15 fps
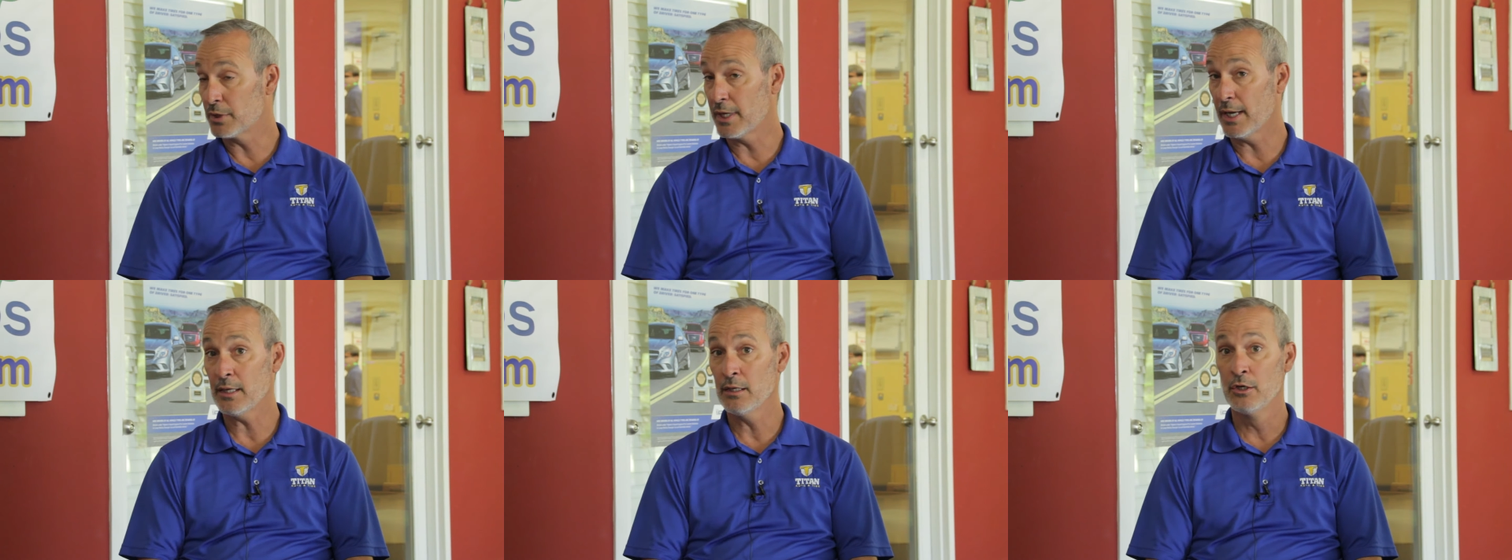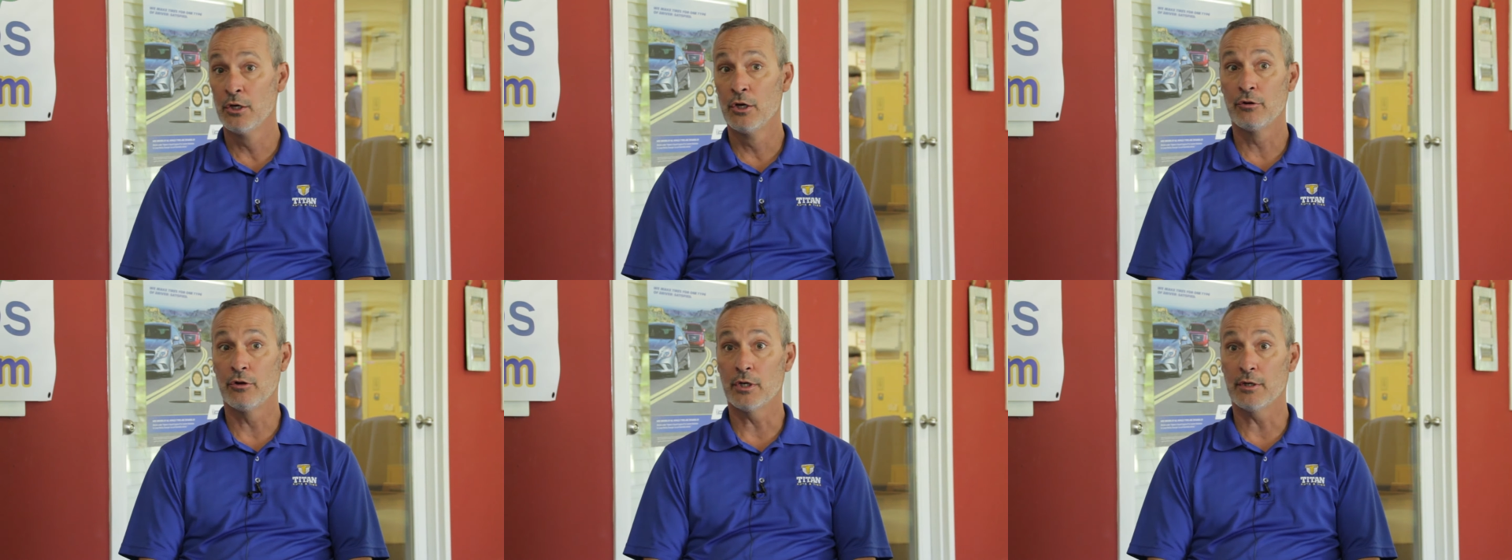Okay.
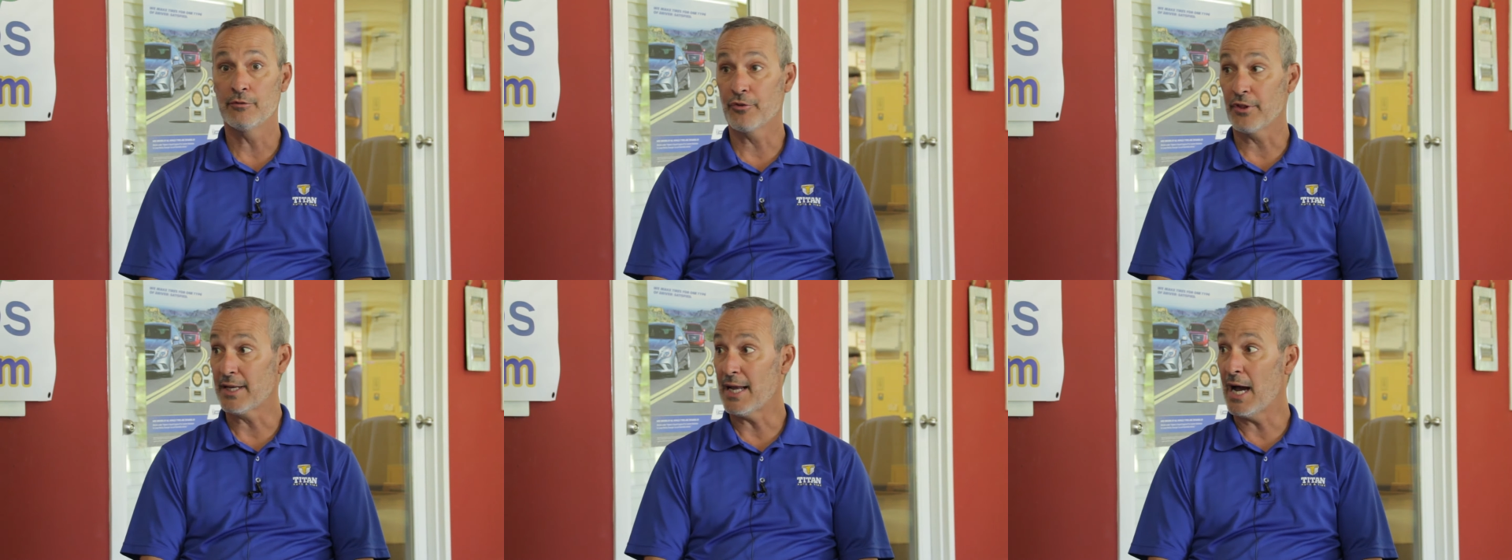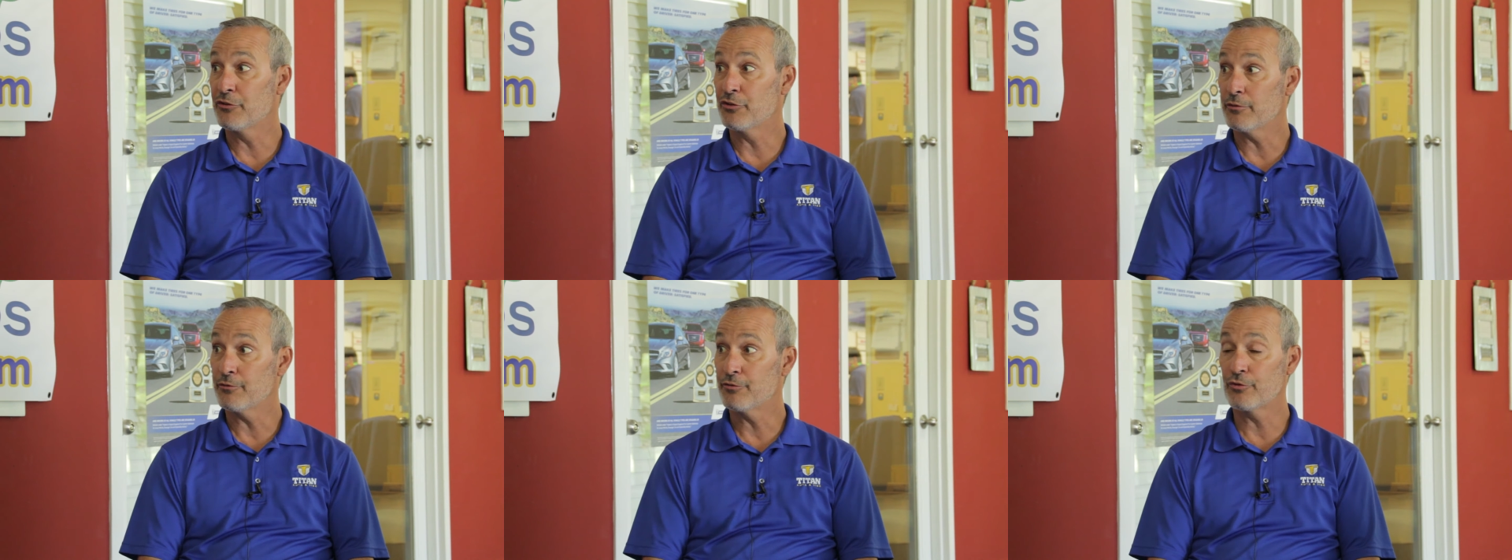For the
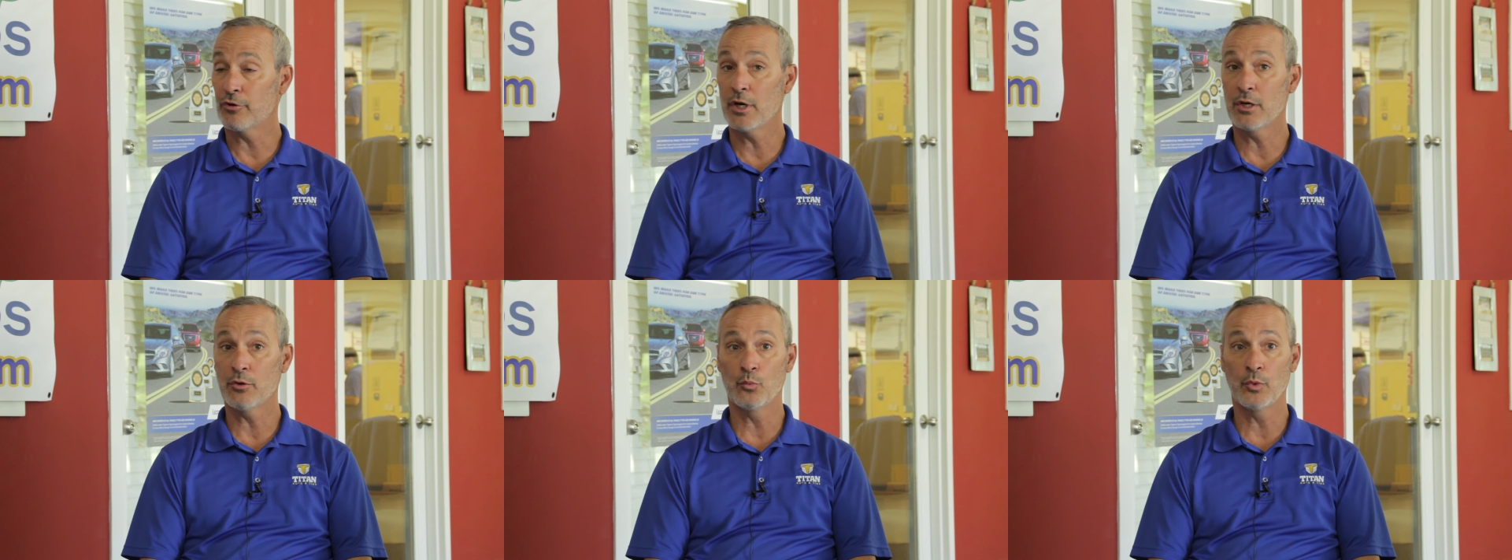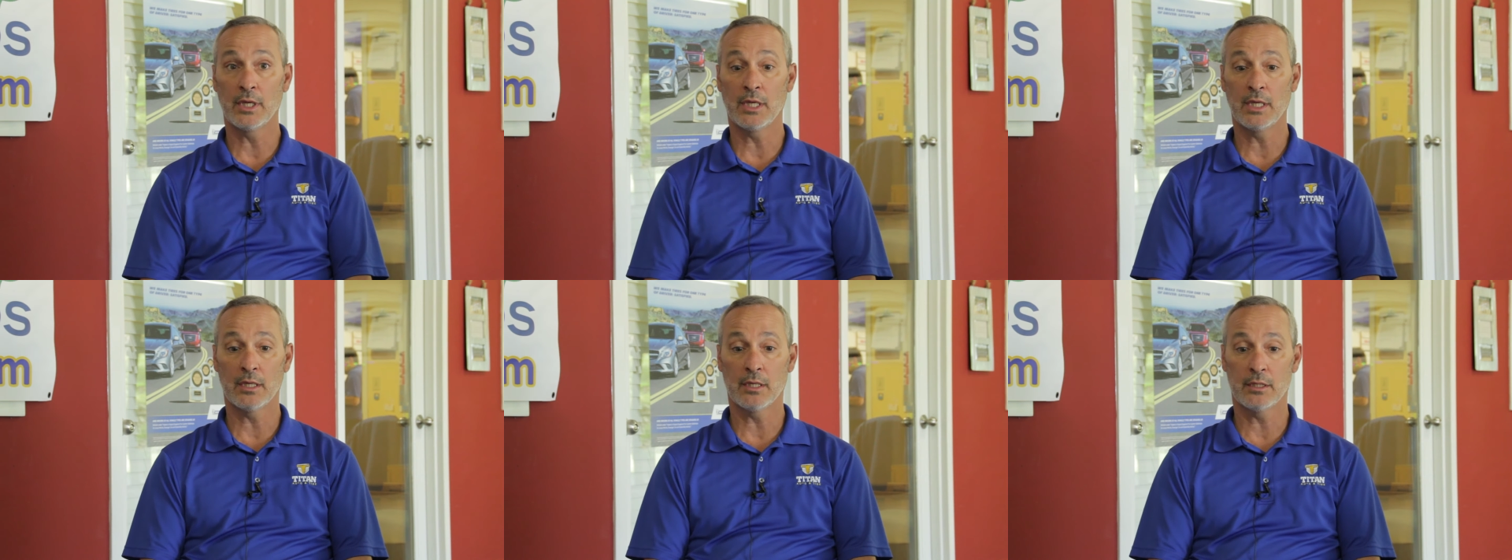guys up front,
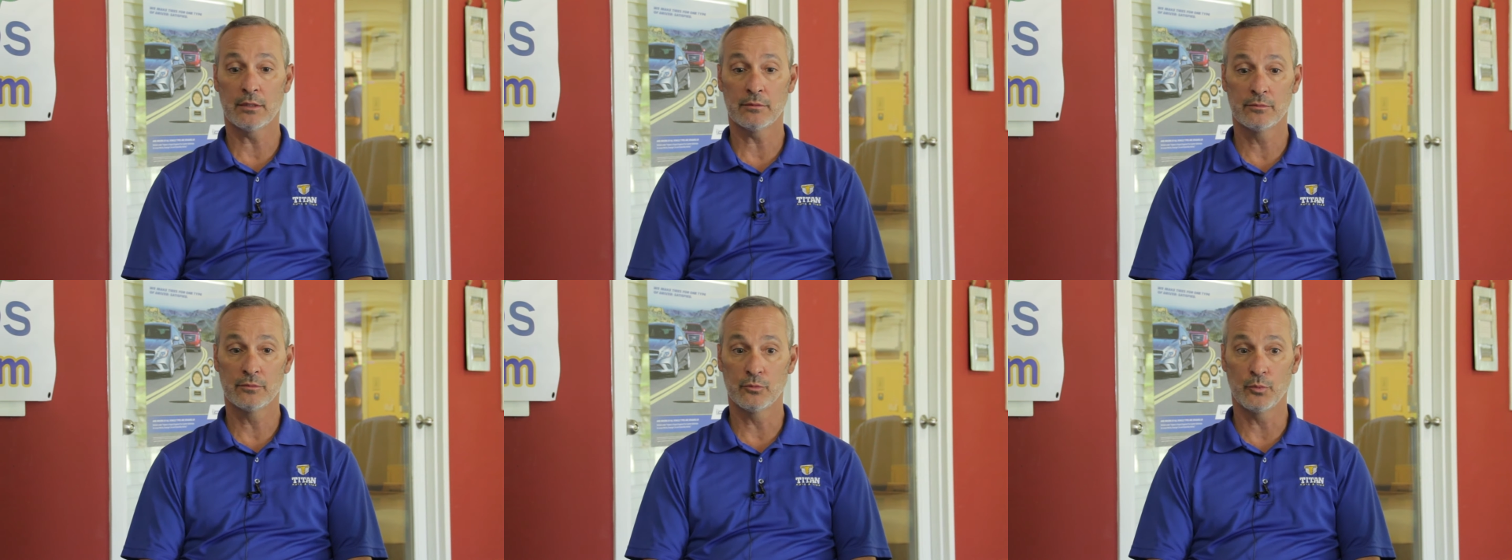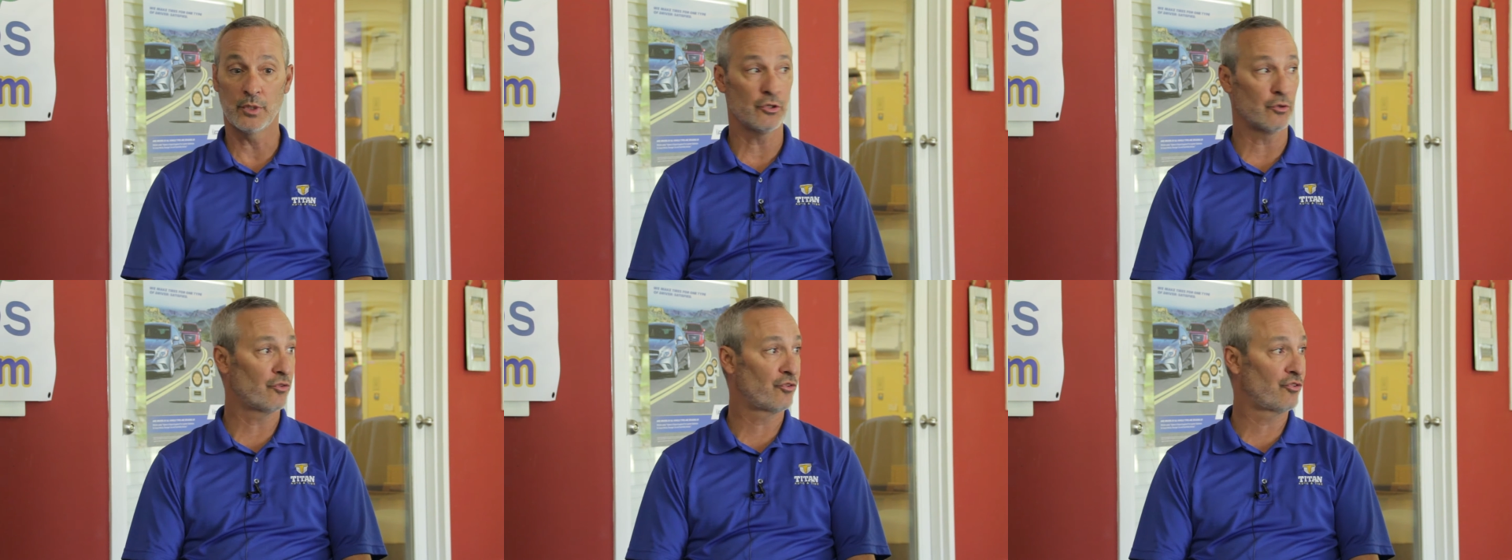we
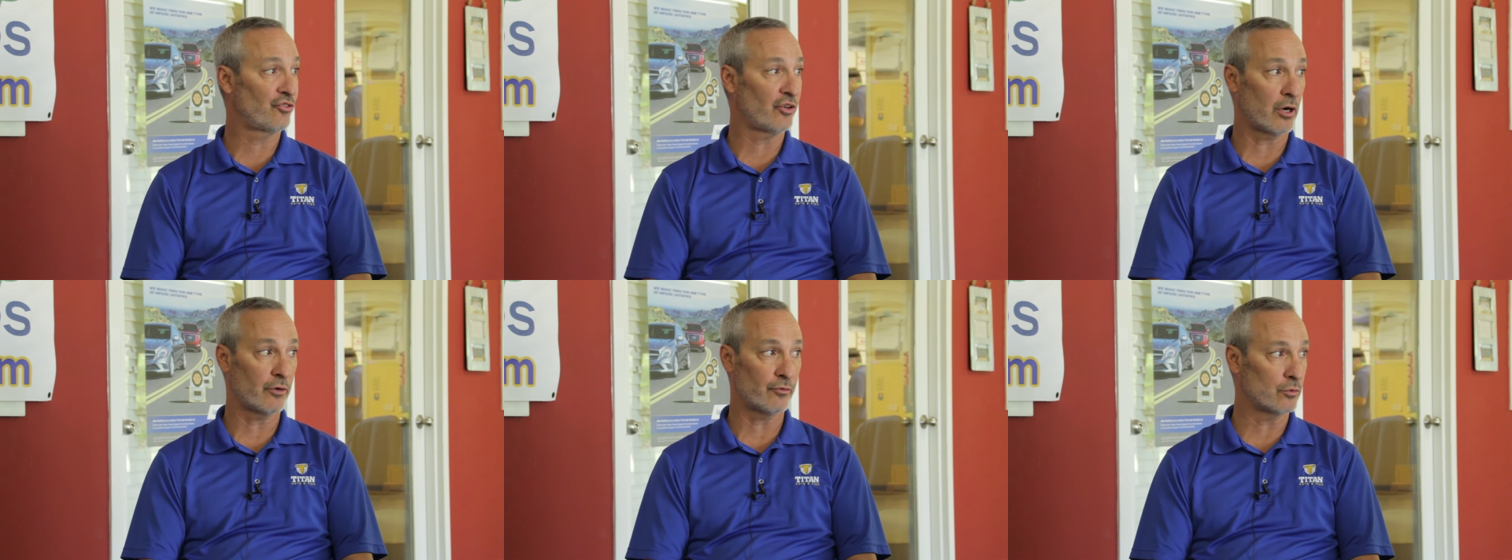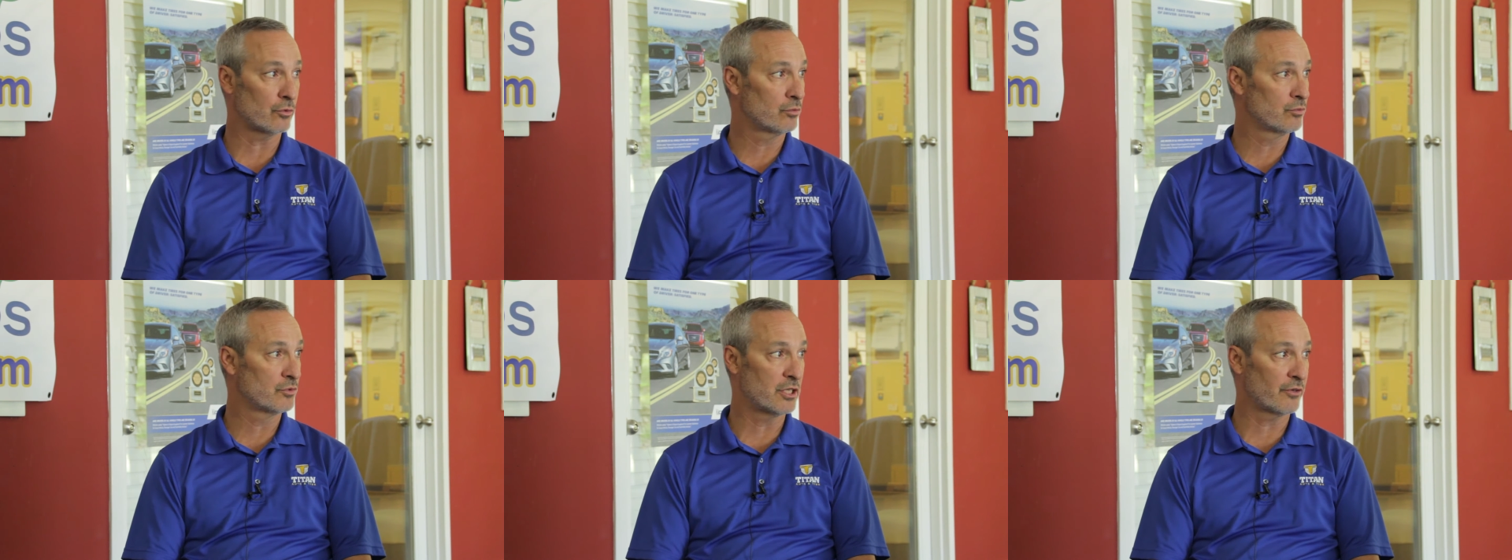do
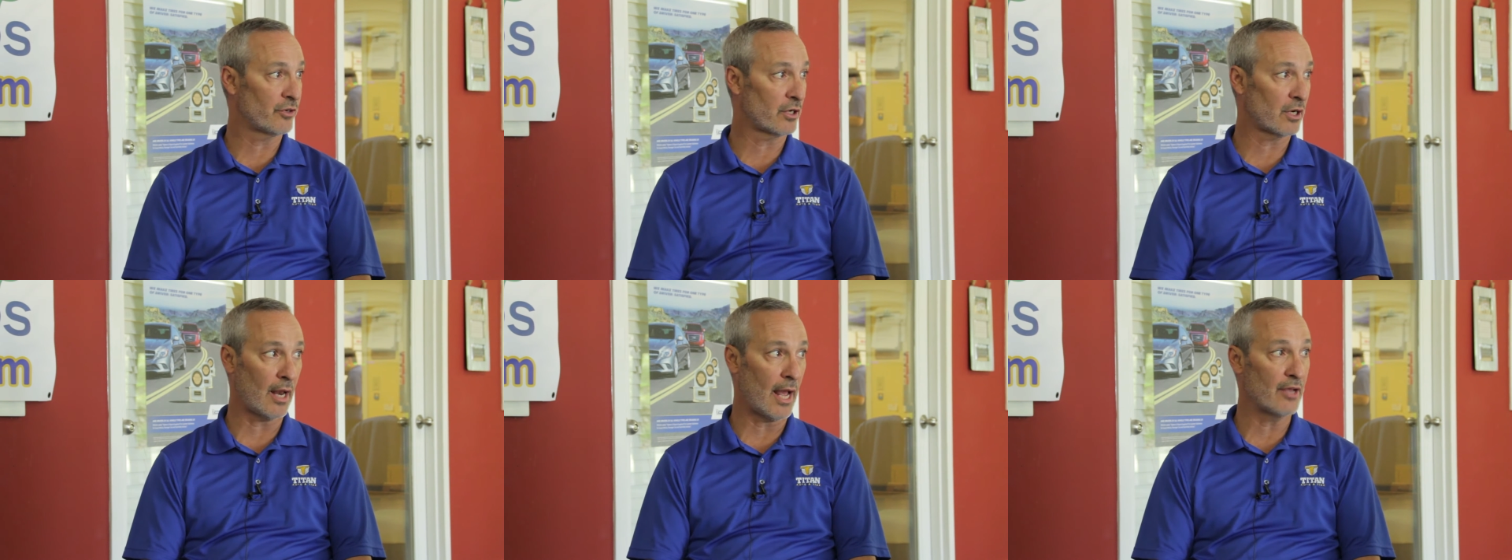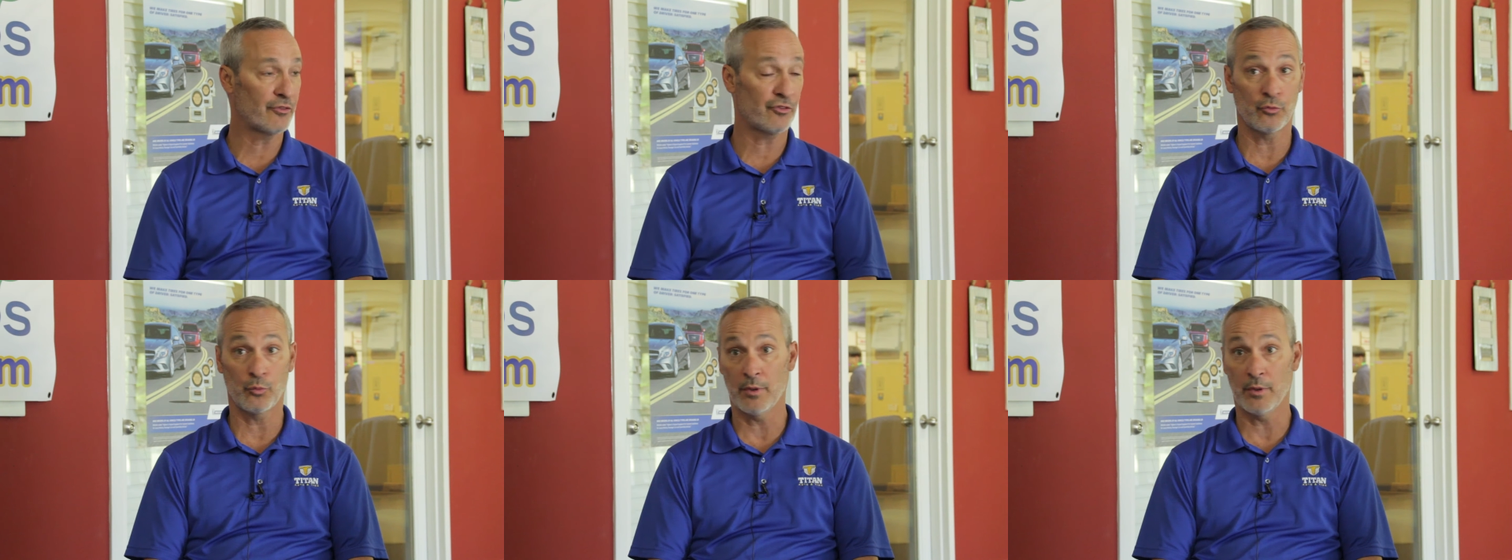several different classes.